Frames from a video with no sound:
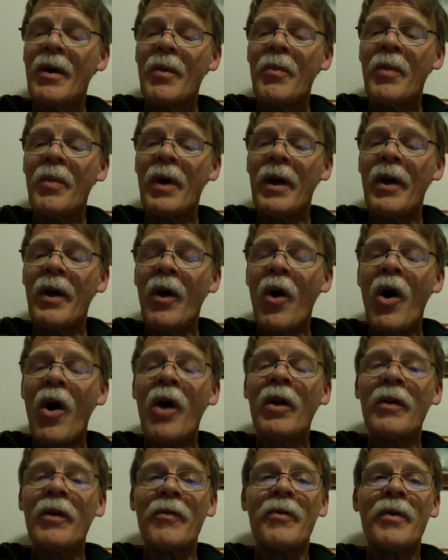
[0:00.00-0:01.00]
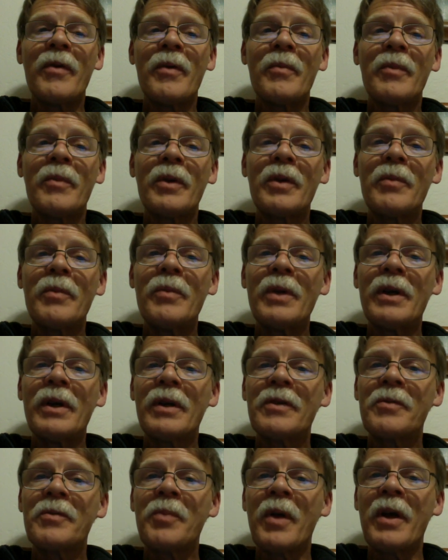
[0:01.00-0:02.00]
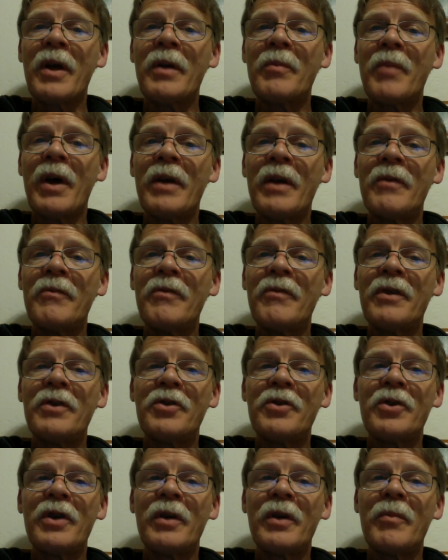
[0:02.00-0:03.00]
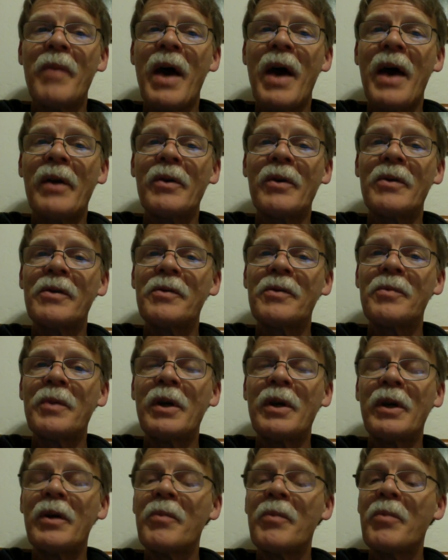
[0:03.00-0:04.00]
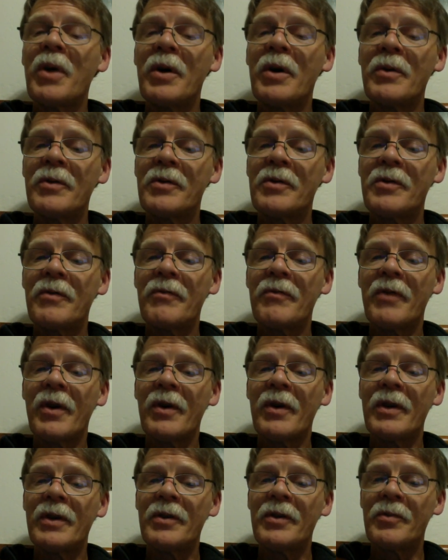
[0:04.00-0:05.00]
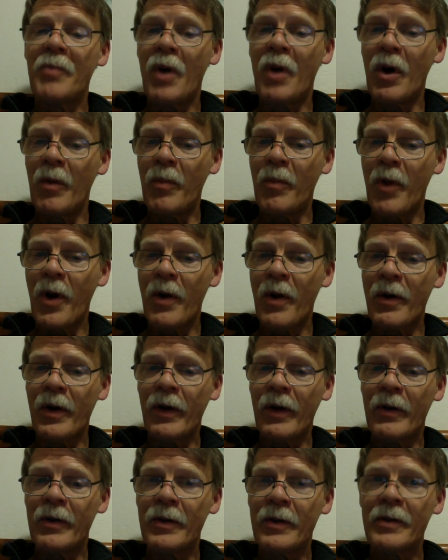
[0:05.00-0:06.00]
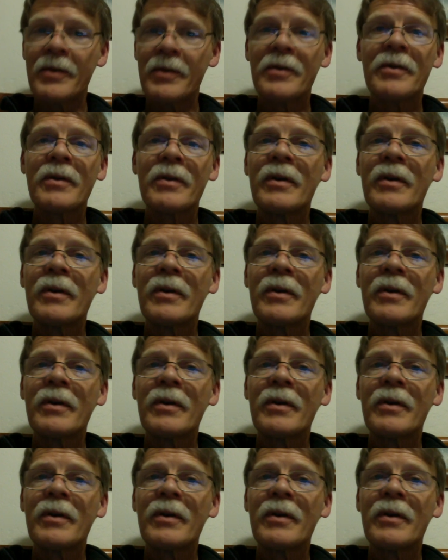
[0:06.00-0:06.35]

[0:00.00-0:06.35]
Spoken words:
But all of them can be explained by envisioning matter as being composed of very small particles.